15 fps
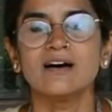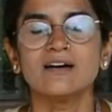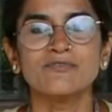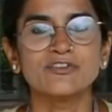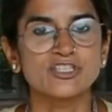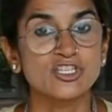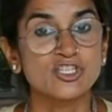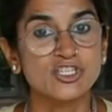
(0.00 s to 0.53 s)

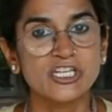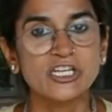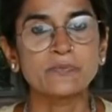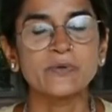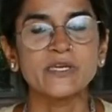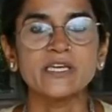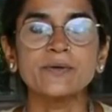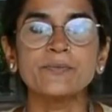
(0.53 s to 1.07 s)
which is
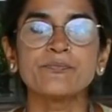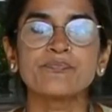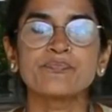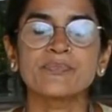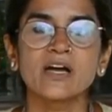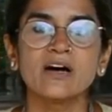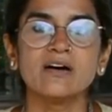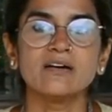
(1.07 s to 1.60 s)
chickpea,
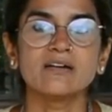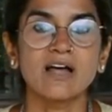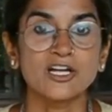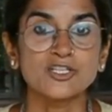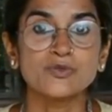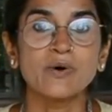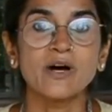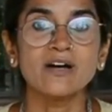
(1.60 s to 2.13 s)

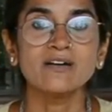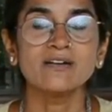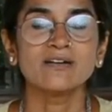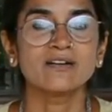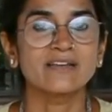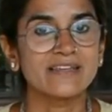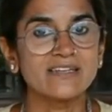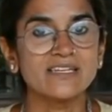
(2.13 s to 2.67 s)
rajma,
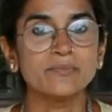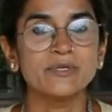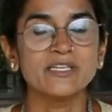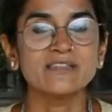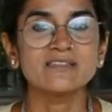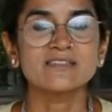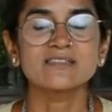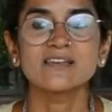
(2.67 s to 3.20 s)
kidney
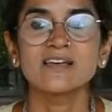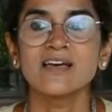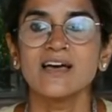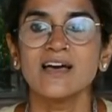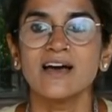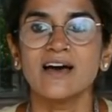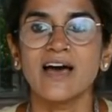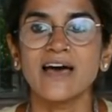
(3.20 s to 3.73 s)
beans,
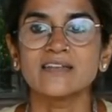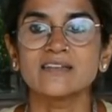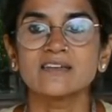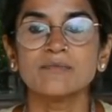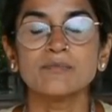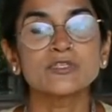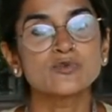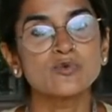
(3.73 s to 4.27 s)
and
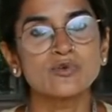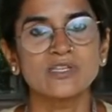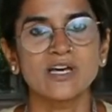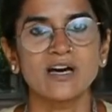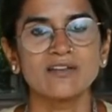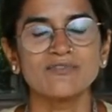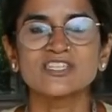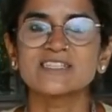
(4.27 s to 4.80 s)
masoor
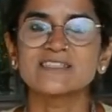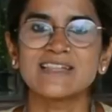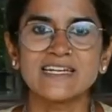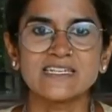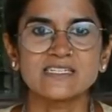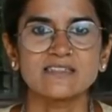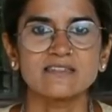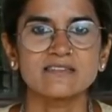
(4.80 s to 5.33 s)
dal, which is
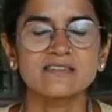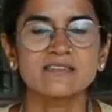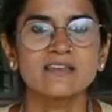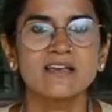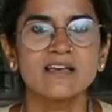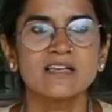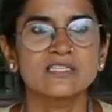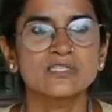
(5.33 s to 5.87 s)
lentils.
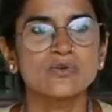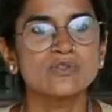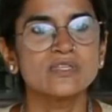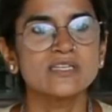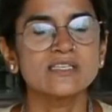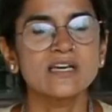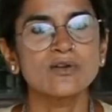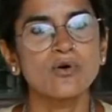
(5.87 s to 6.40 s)
So
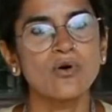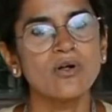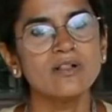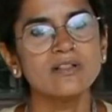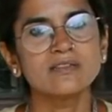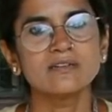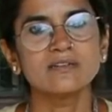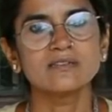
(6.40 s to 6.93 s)
these are
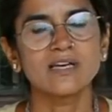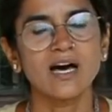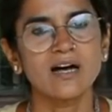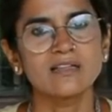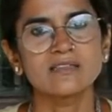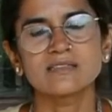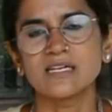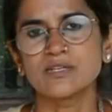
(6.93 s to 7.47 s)
all the
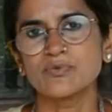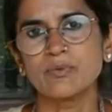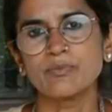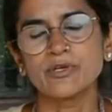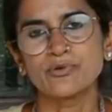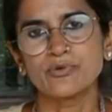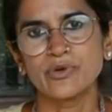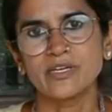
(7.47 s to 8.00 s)
dals that we'll
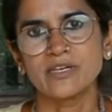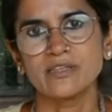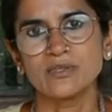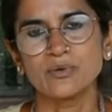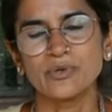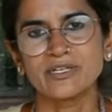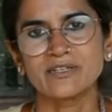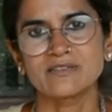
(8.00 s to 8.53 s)
be growing in
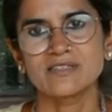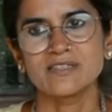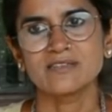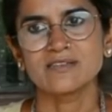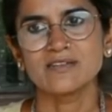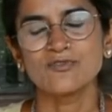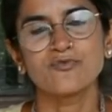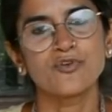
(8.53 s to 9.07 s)
the winter
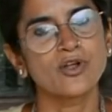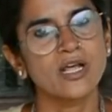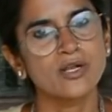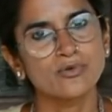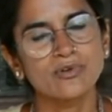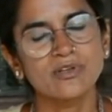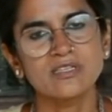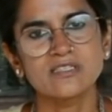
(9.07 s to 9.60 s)
season for our
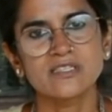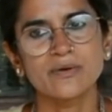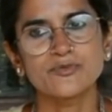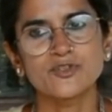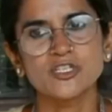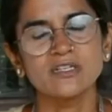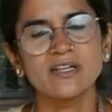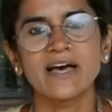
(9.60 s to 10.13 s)
own
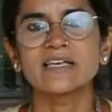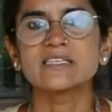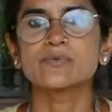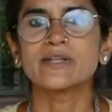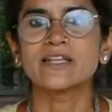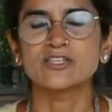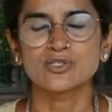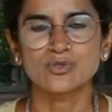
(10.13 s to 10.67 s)
consumption as
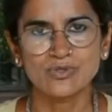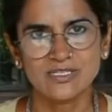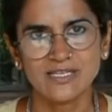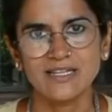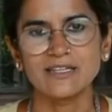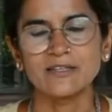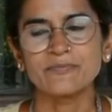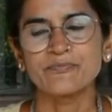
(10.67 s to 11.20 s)
well as to sell.